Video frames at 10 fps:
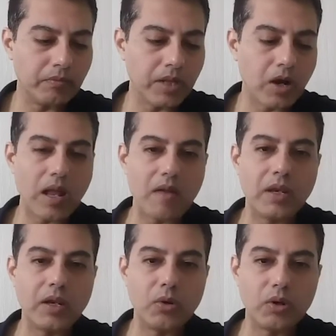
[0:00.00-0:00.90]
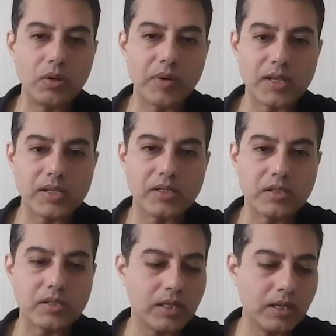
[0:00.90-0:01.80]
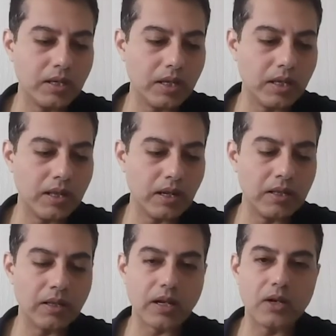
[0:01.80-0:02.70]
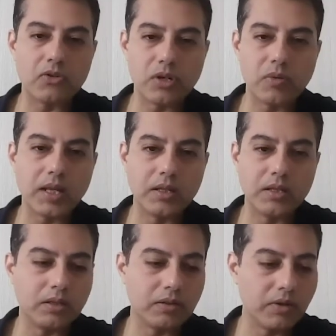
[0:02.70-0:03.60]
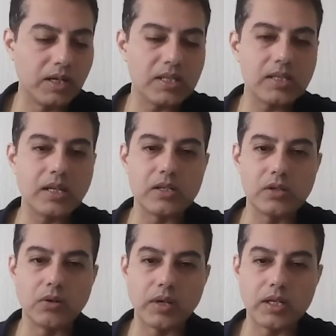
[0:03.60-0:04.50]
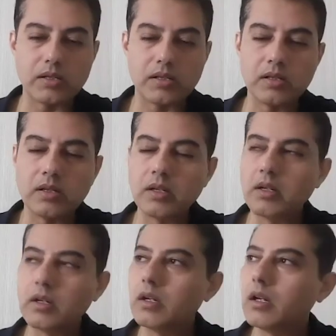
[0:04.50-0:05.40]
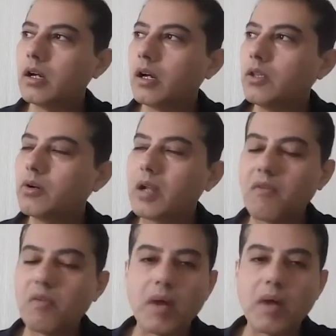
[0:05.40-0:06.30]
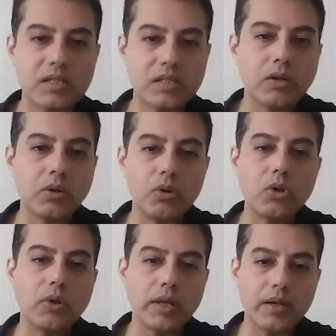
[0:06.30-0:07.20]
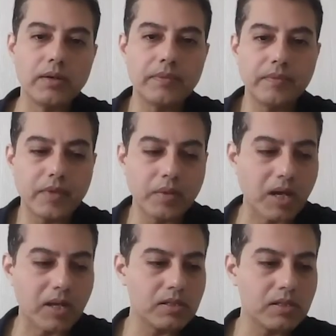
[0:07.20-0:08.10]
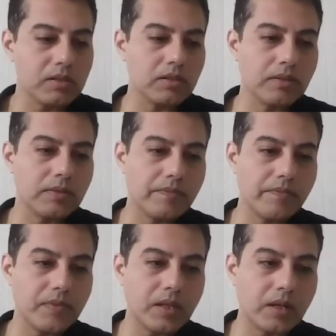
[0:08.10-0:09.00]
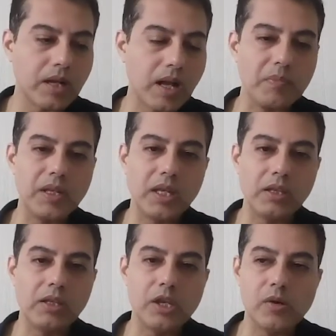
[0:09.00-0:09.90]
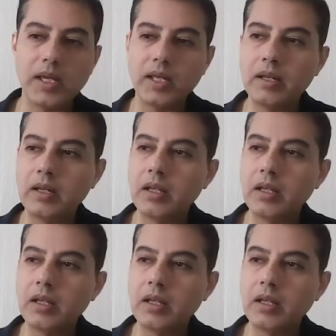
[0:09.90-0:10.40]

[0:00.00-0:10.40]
without having local presence in the country where the real estate is located. You could have a master holdco here, a master company in the UAE